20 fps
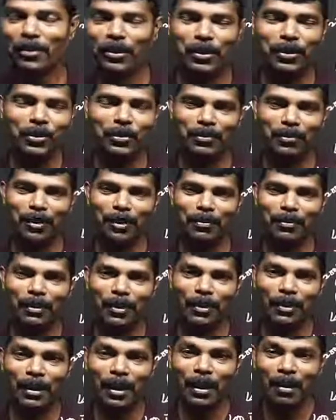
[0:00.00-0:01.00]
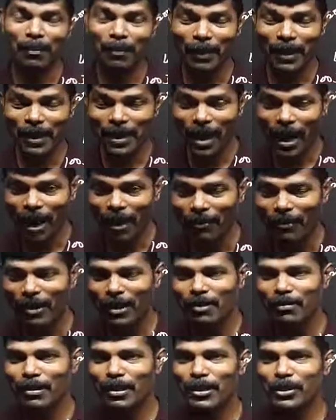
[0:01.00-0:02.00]
video will be made
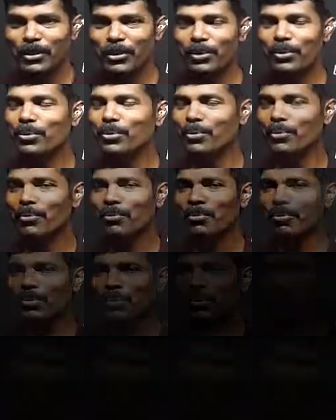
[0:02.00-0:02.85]
available to you.